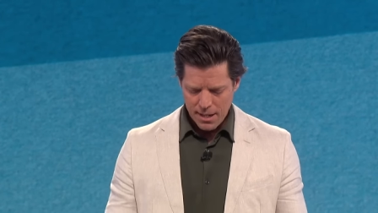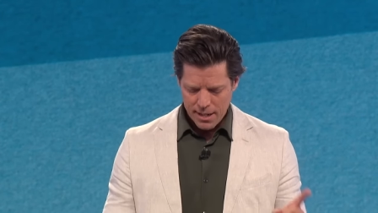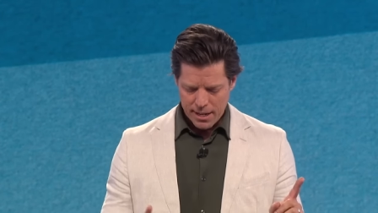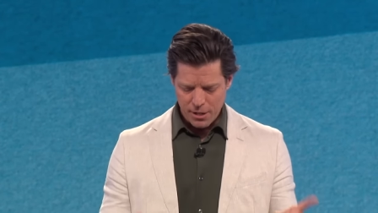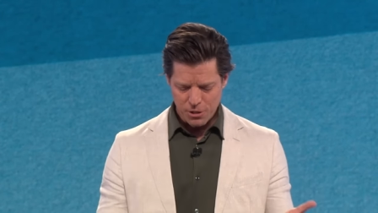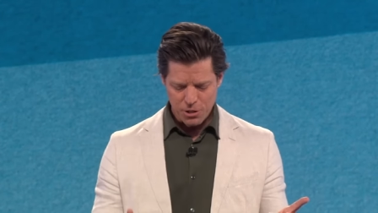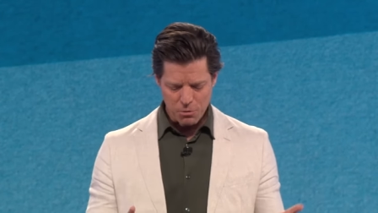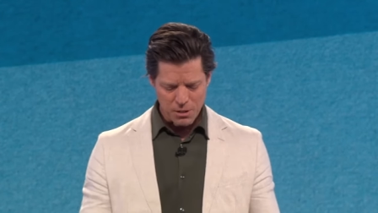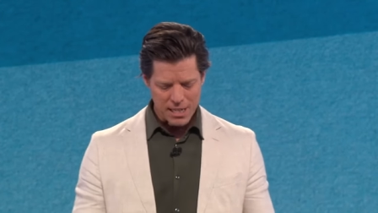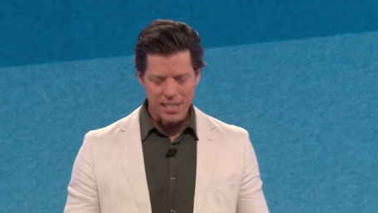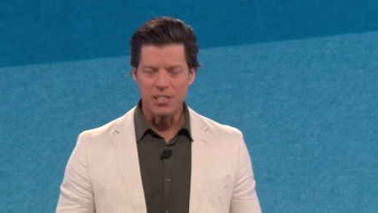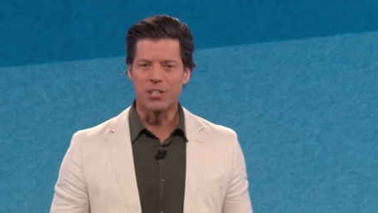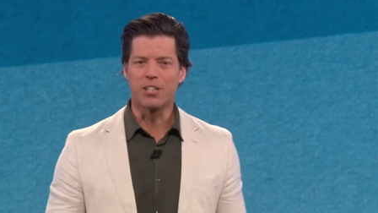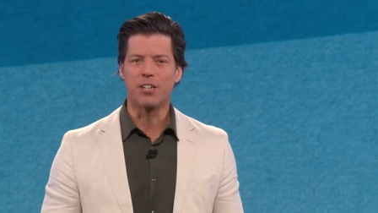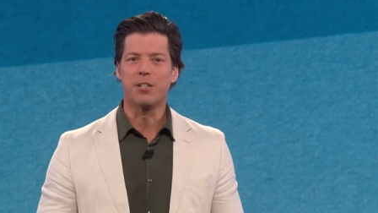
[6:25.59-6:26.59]
Here's what I
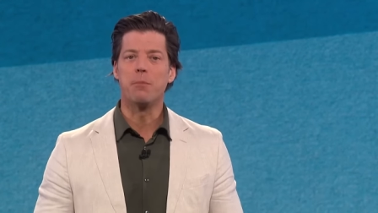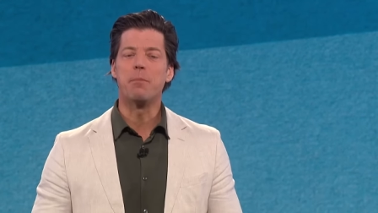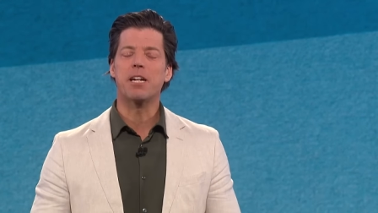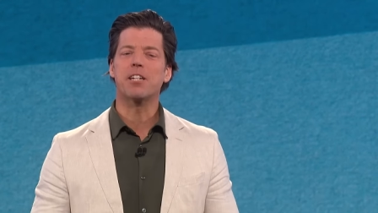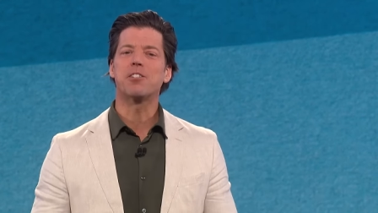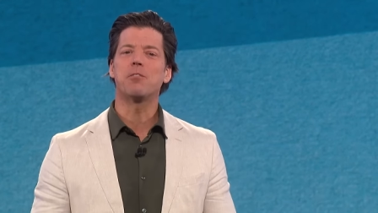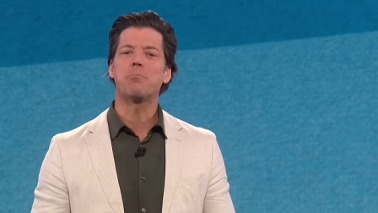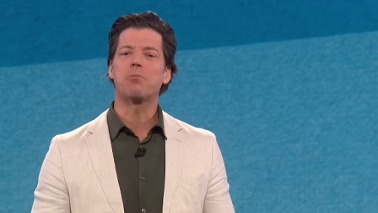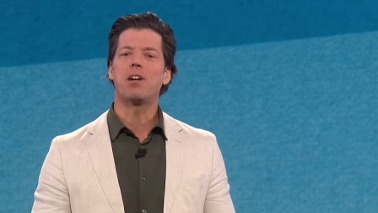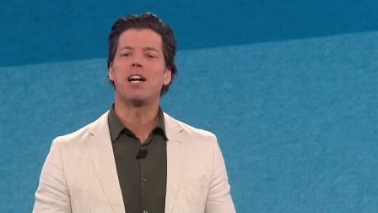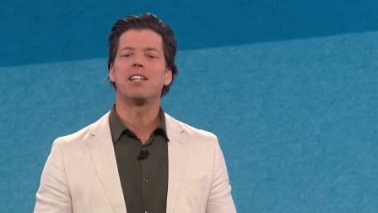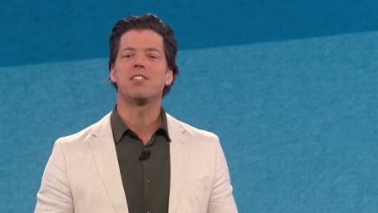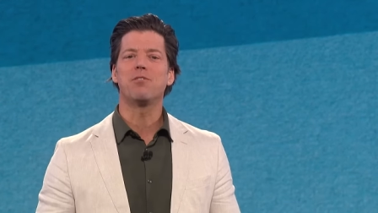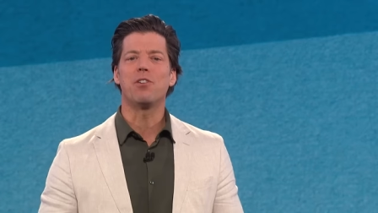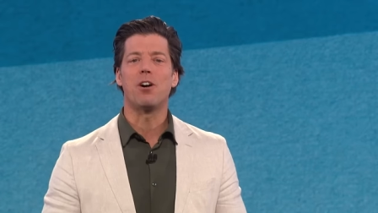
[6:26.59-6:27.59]
learned. The biggest
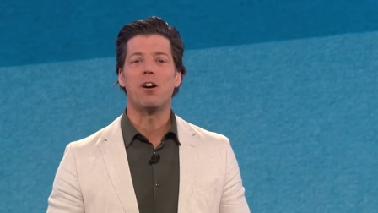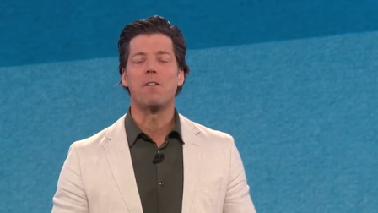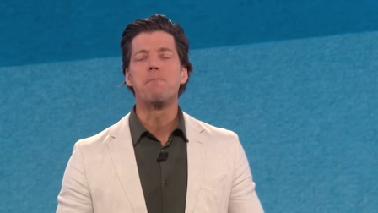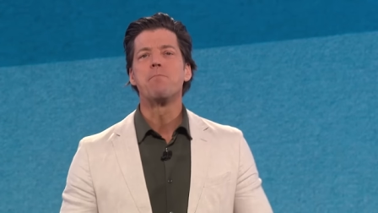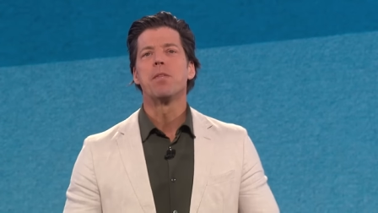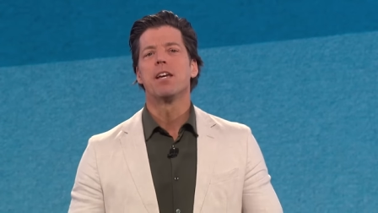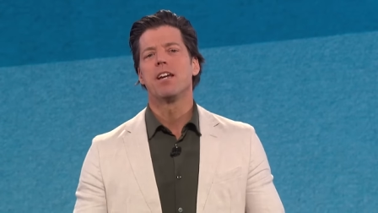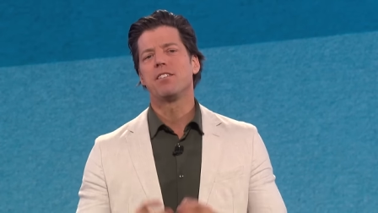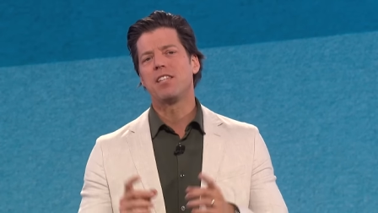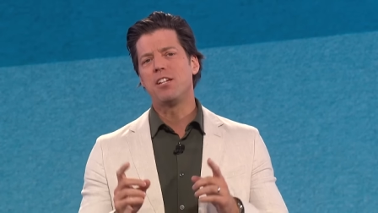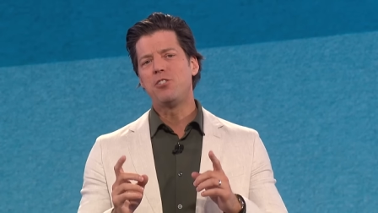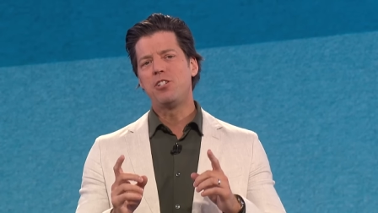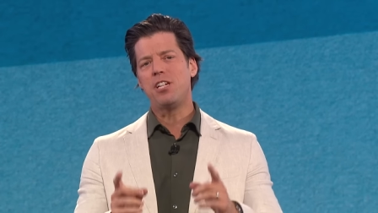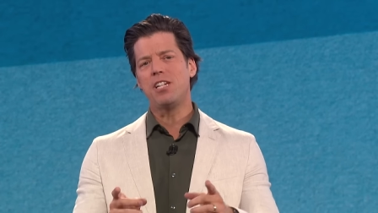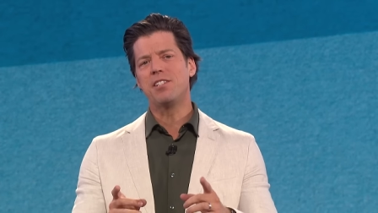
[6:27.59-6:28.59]
surprise of all is
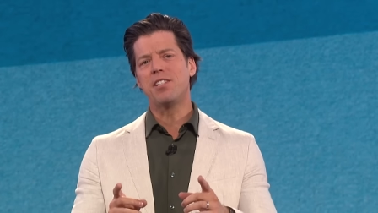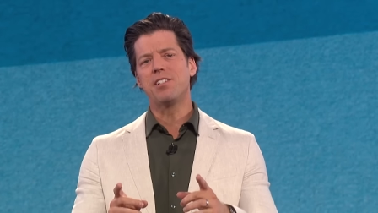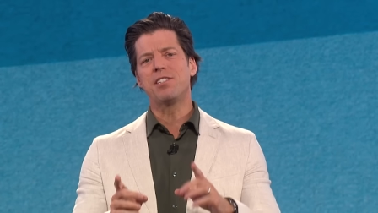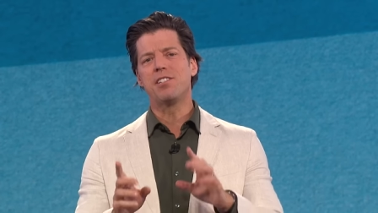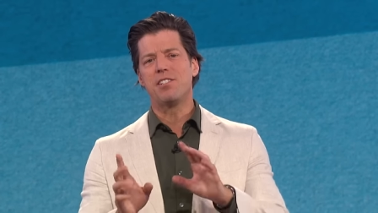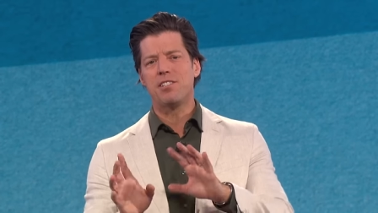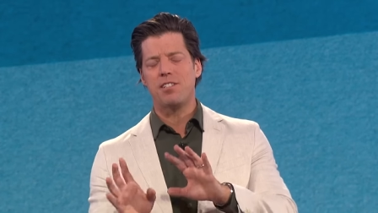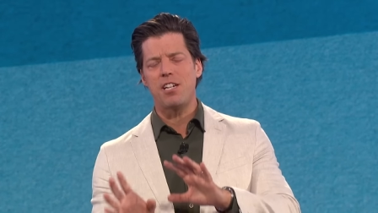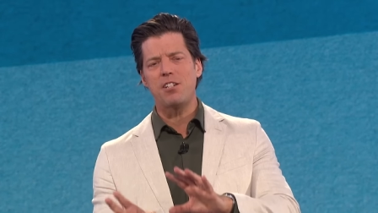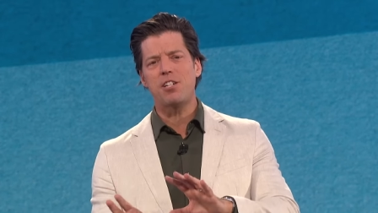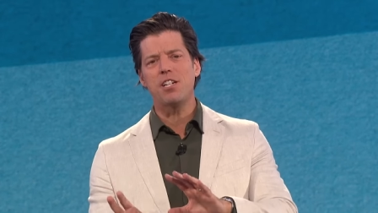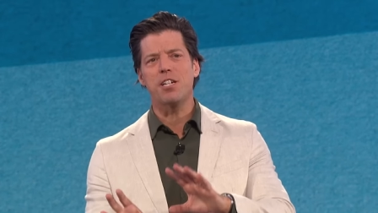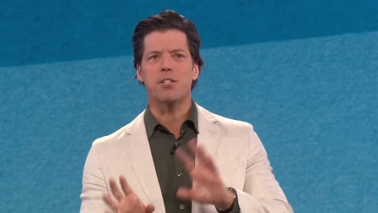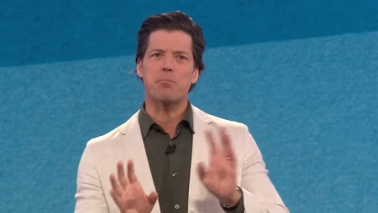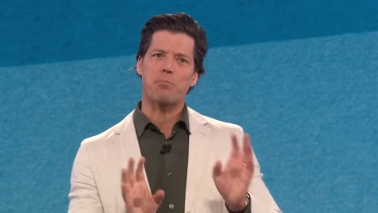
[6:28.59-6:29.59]
that Jesus is
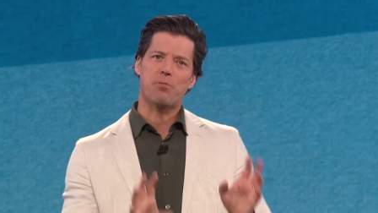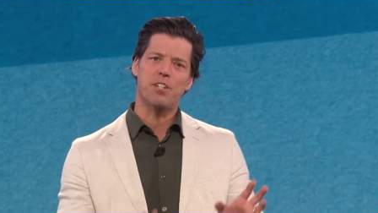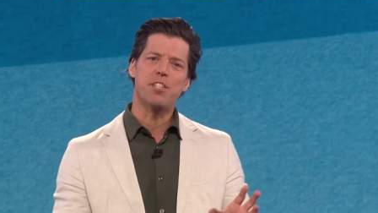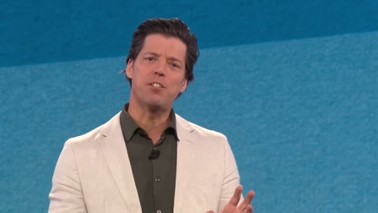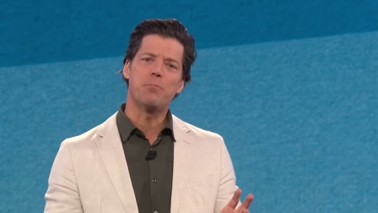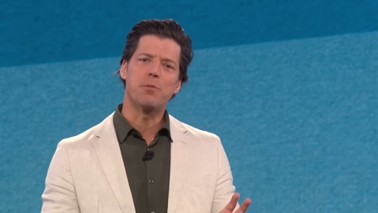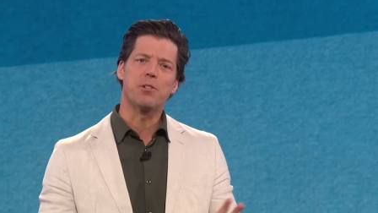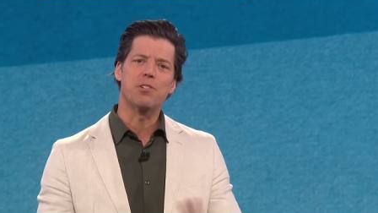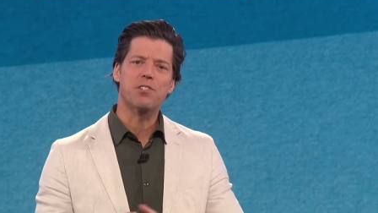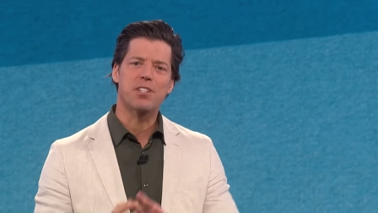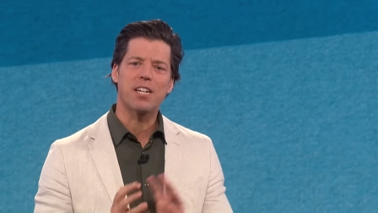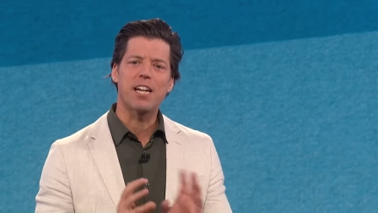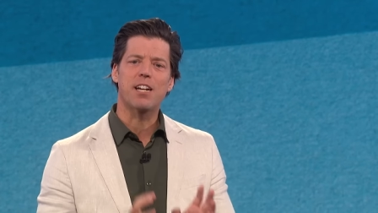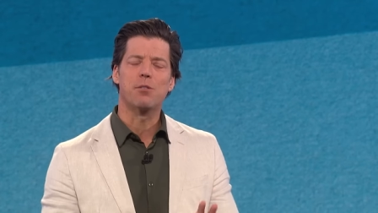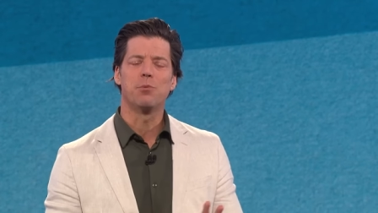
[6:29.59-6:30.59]
teaching us principles
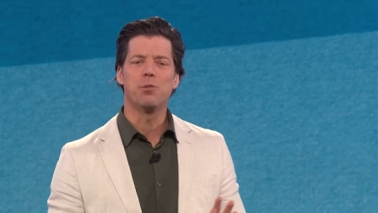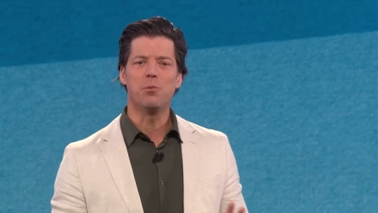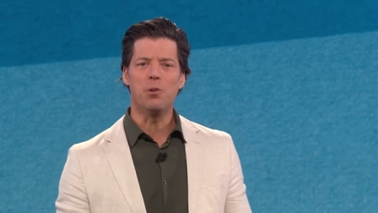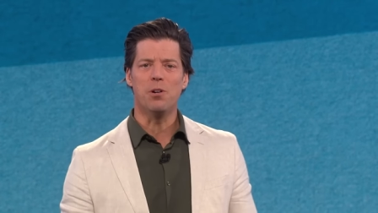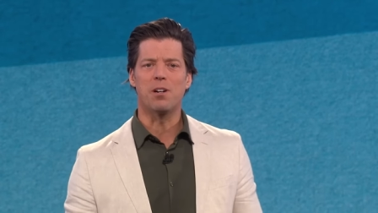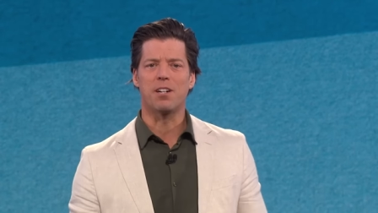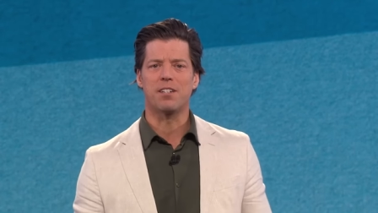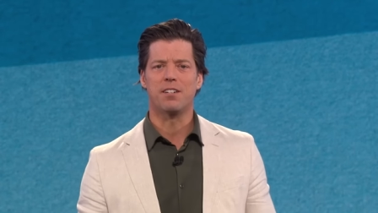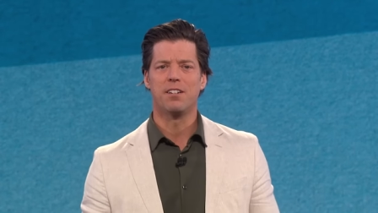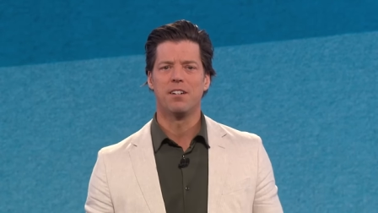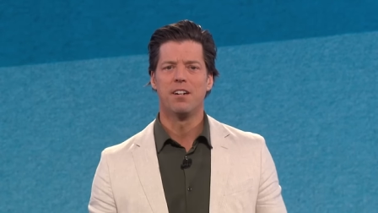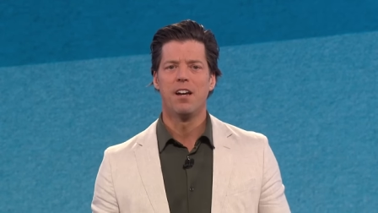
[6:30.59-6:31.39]
to get a reward.